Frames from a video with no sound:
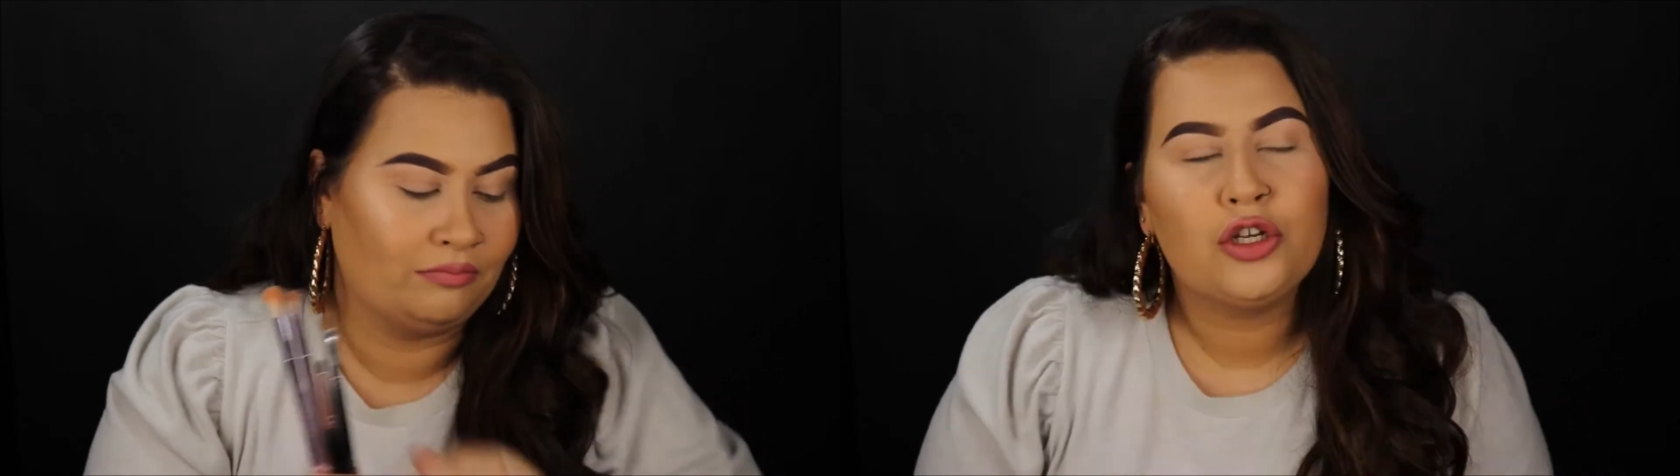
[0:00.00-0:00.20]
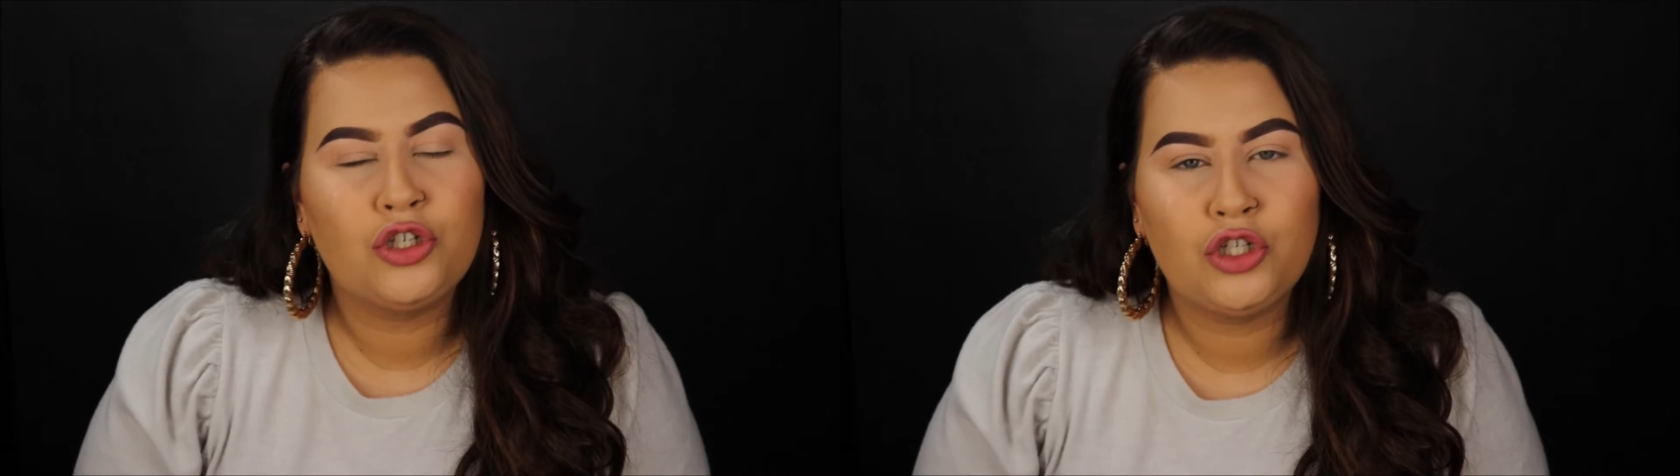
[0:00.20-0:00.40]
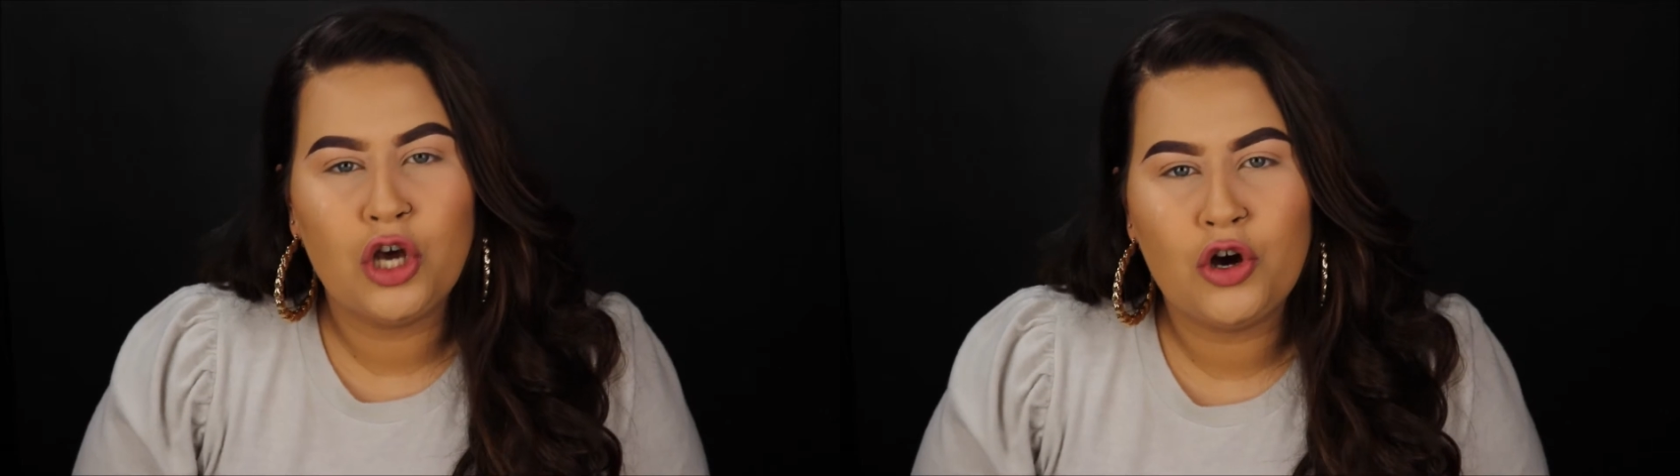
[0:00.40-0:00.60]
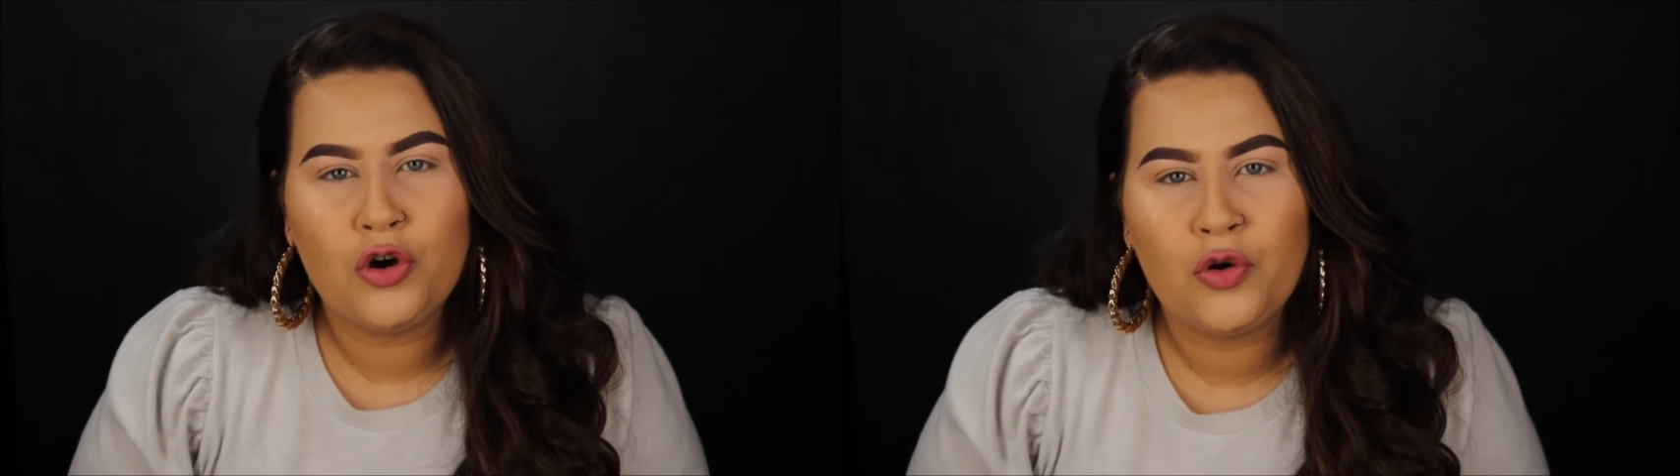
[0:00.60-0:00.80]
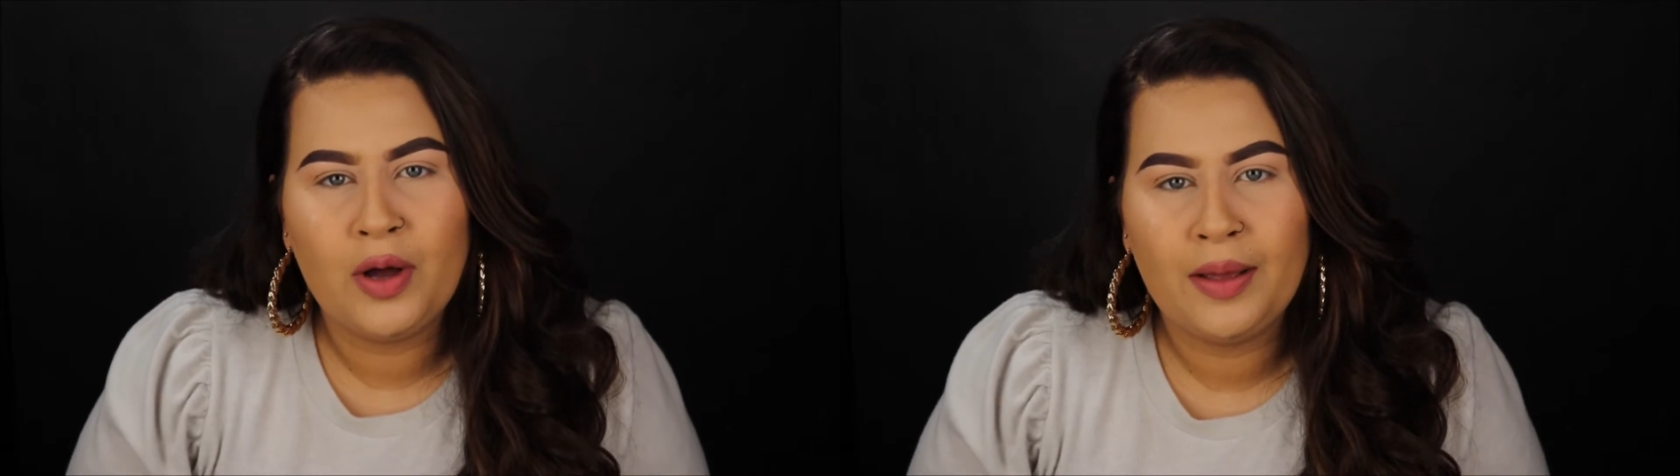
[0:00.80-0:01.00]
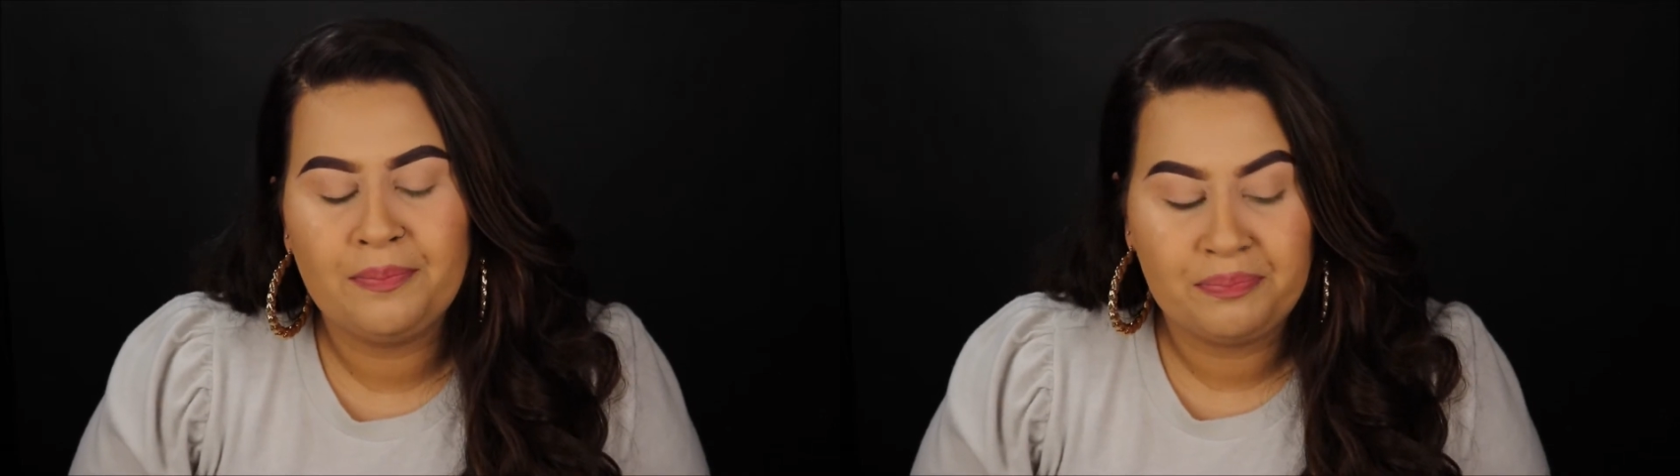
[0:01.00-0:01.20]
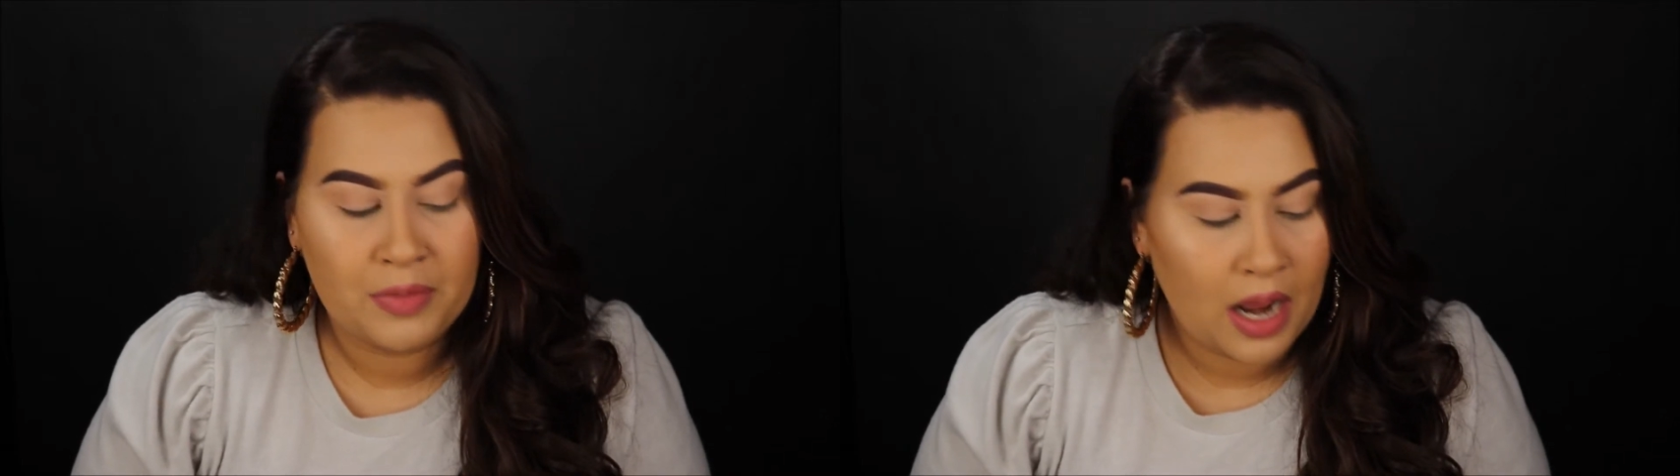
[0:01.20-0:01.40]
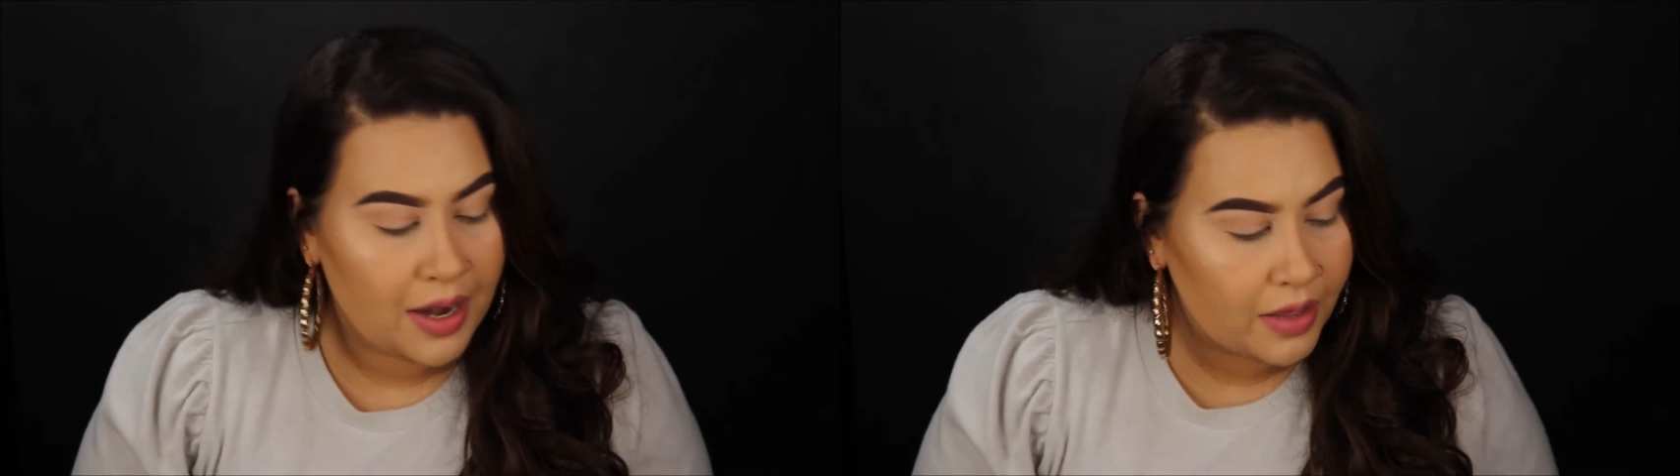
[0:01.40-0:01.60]
So
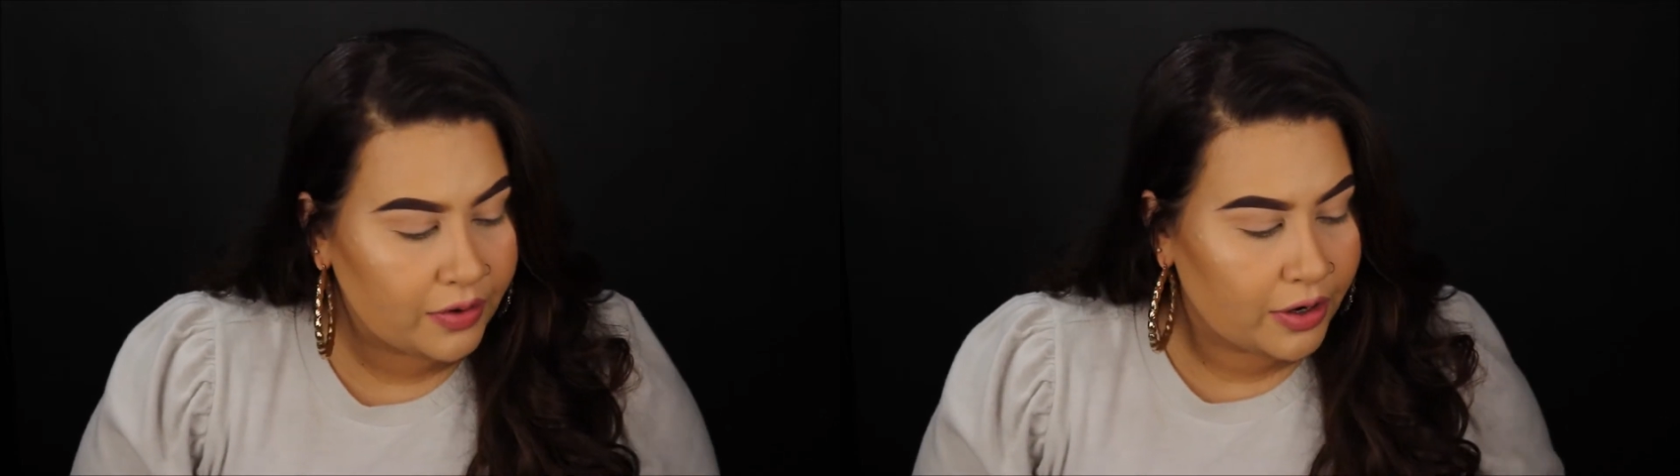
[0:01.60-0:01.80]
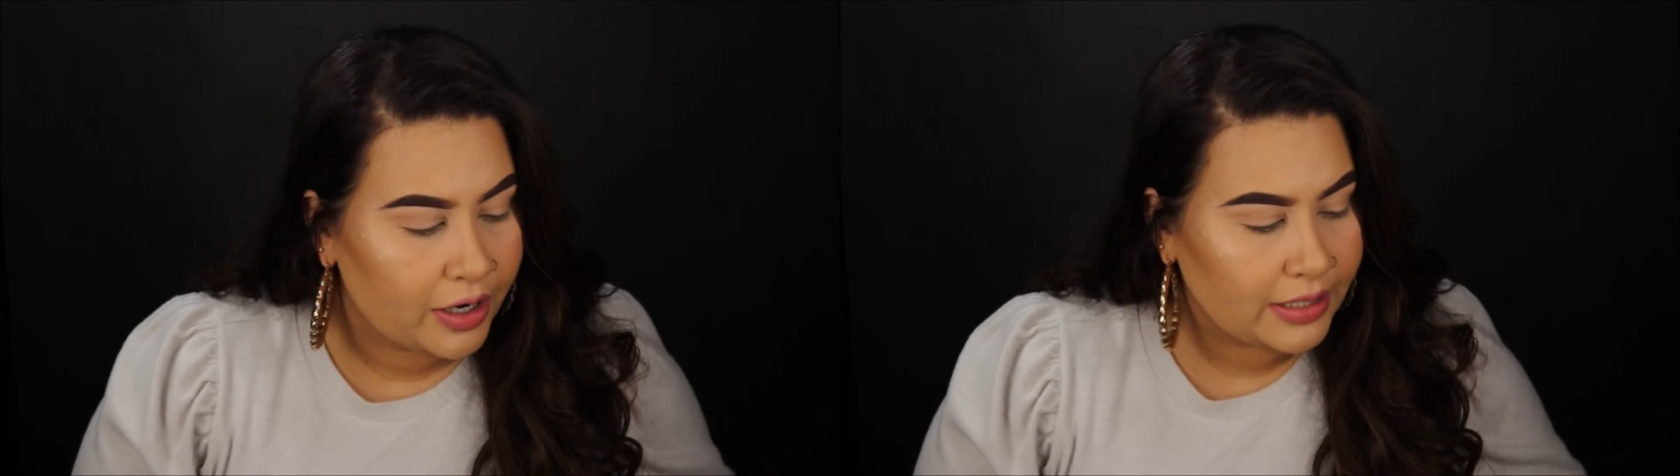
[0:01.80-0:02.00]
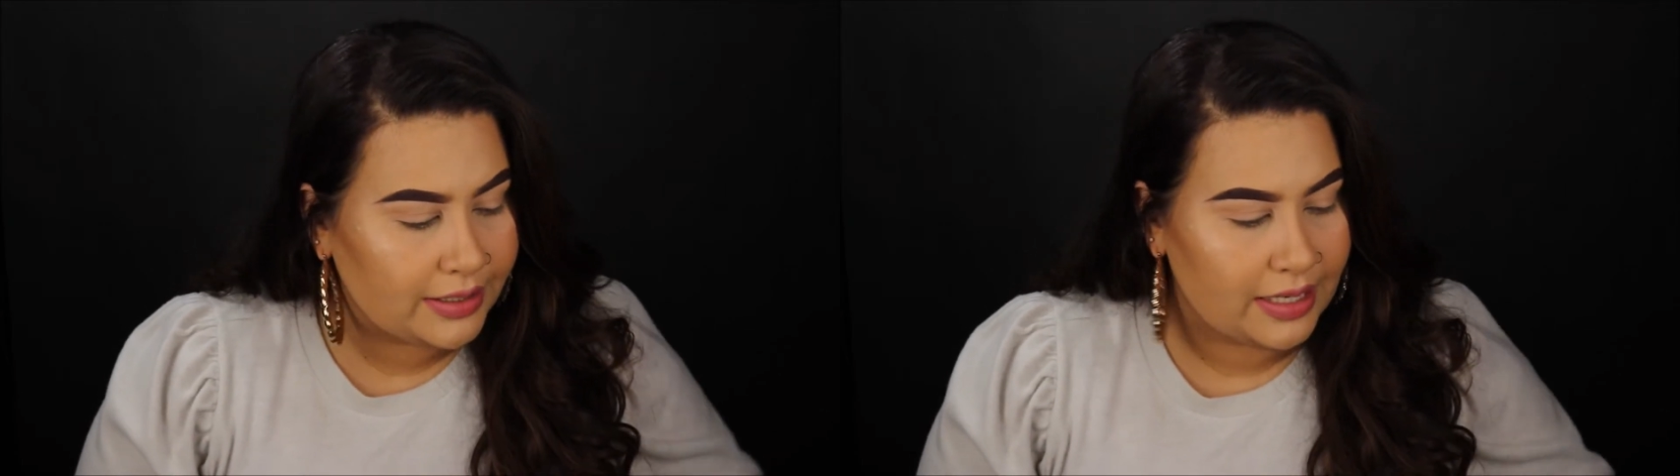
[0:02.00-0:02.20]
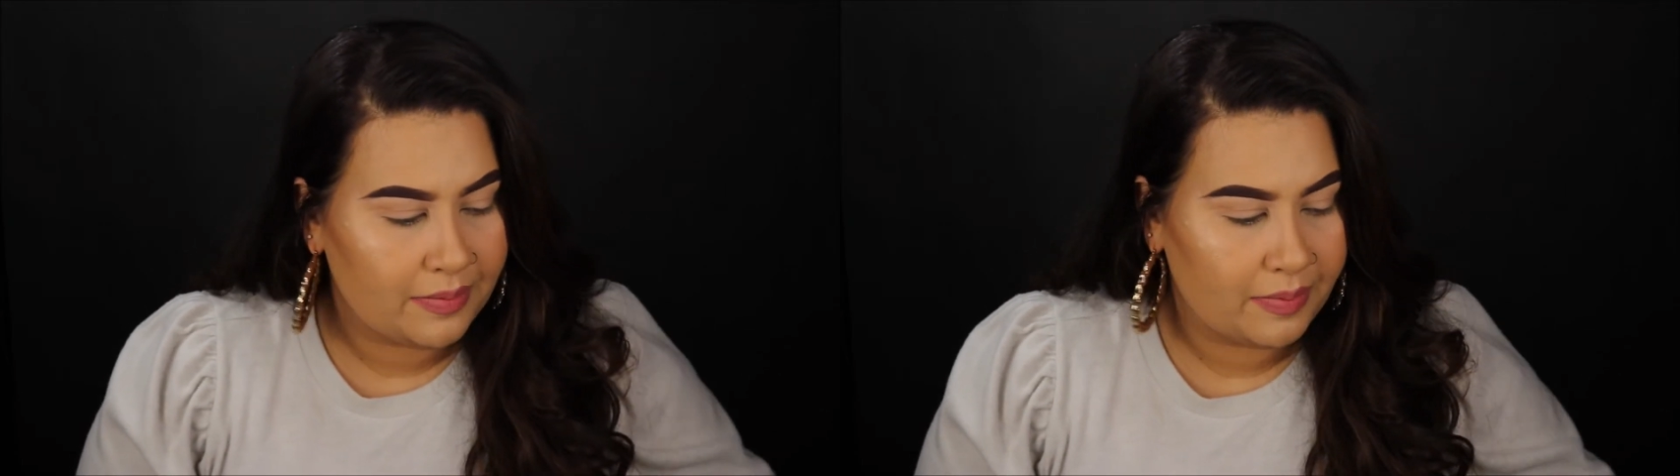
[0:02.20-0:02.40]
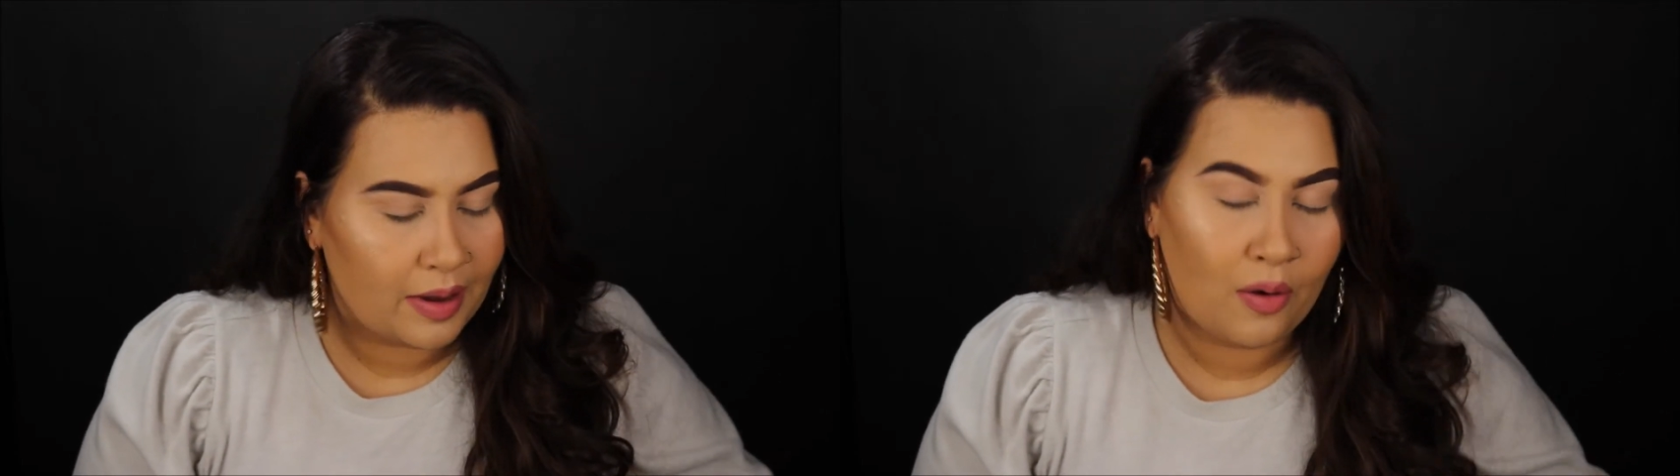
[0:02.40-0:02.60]
another tip